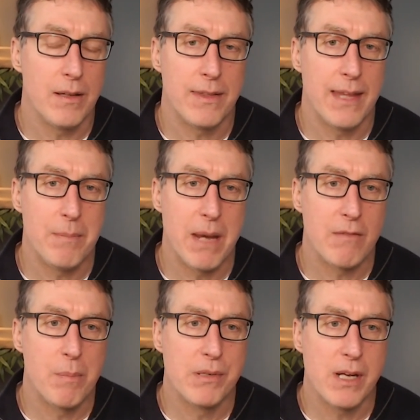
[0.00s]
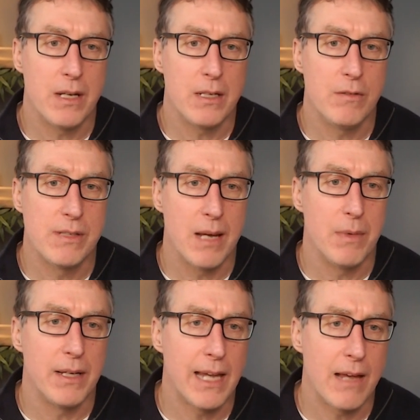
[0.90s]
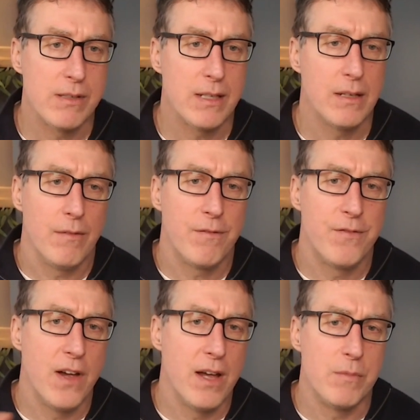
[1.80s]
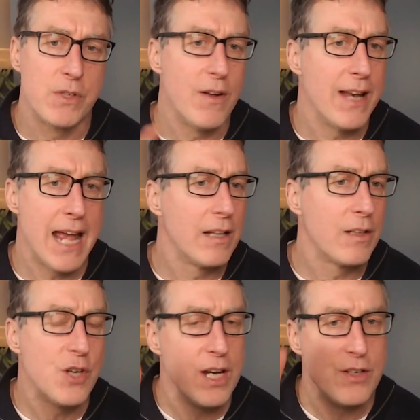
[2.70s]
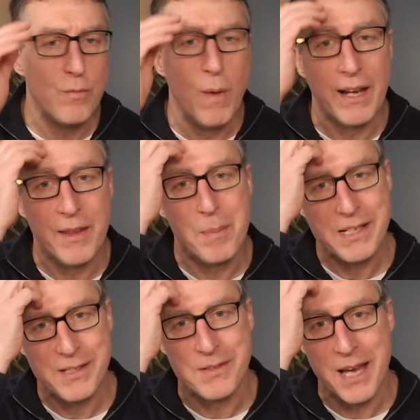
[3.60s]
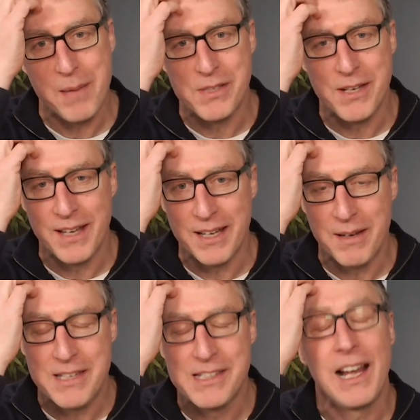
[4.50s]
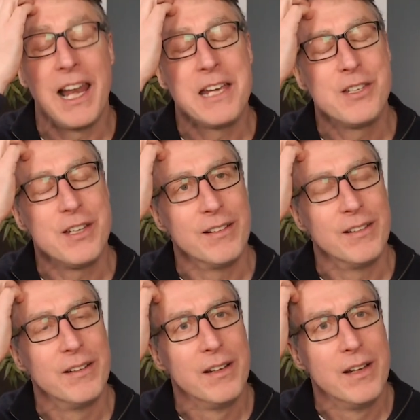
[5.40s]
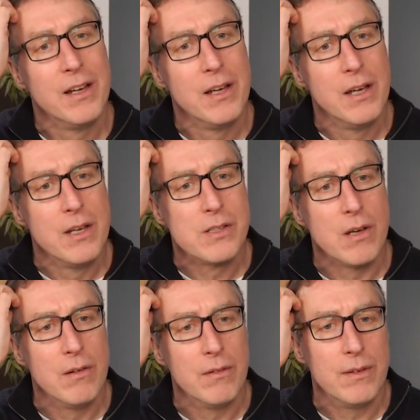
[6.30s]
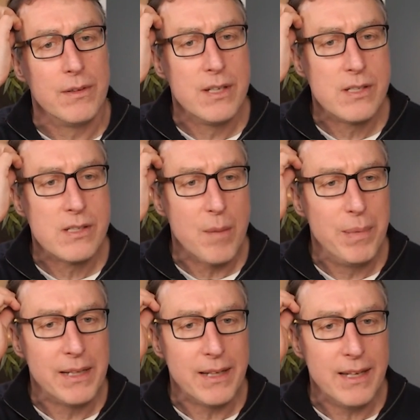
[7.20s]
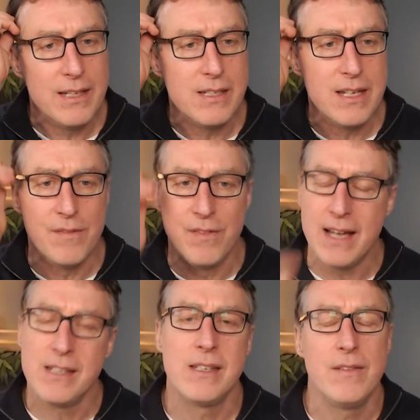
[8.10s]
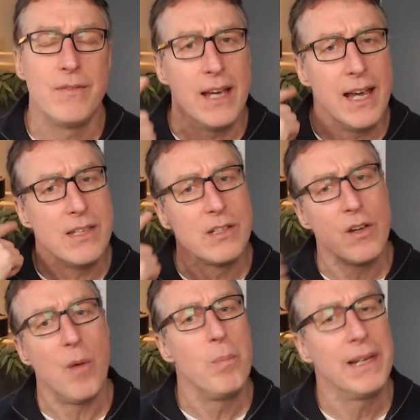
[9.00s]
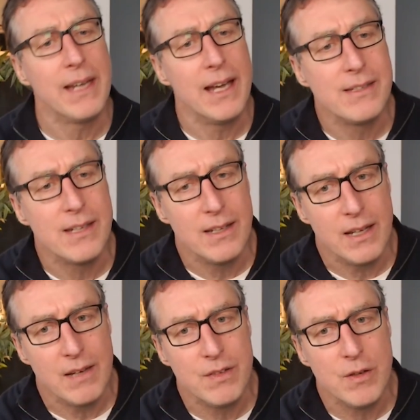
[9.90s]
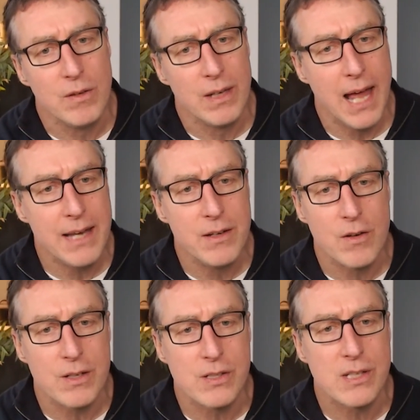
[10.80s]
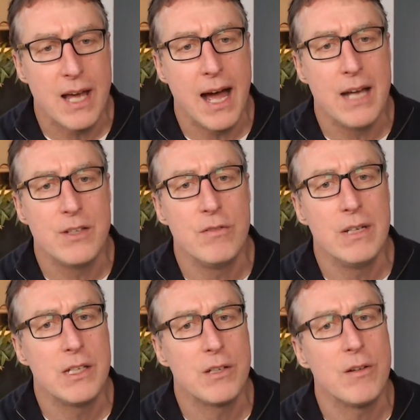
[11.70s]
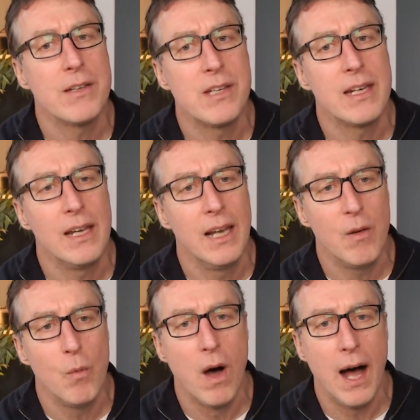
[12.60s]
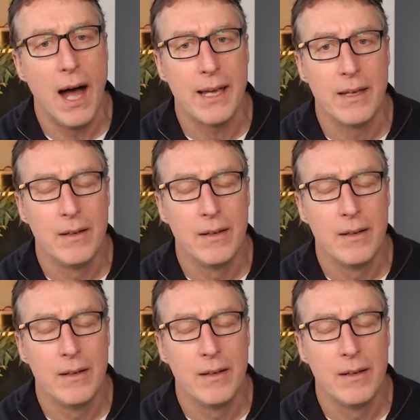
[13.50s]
that might represent a U-turn. And accounting firms don't handle change well at the best of times, do they? It's glacial. So this topic is divisive, it's complicated. If you land on a side, you need to articulate why